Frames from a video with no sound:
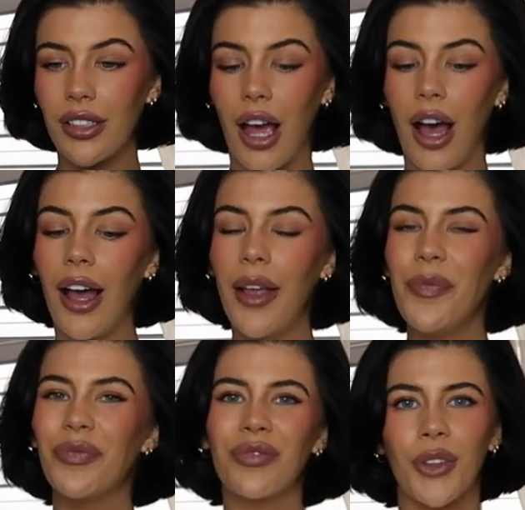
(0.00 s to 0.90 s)
time
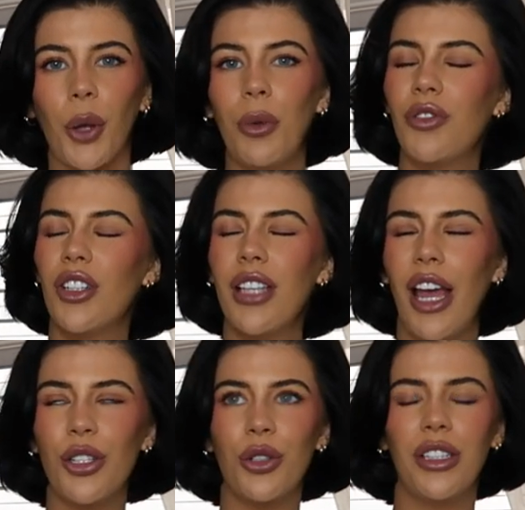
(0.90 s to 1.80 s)
we've just
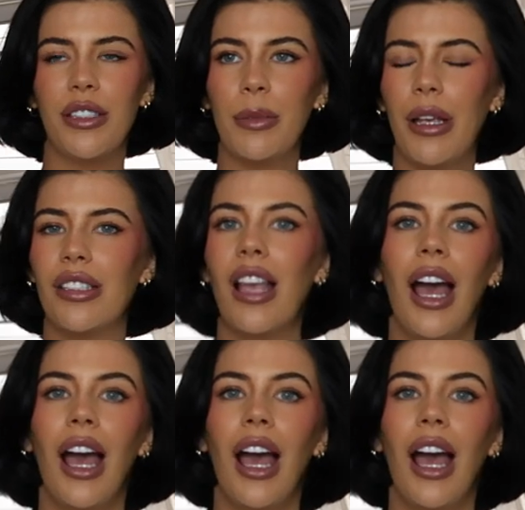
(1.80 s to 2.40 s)
had Christmas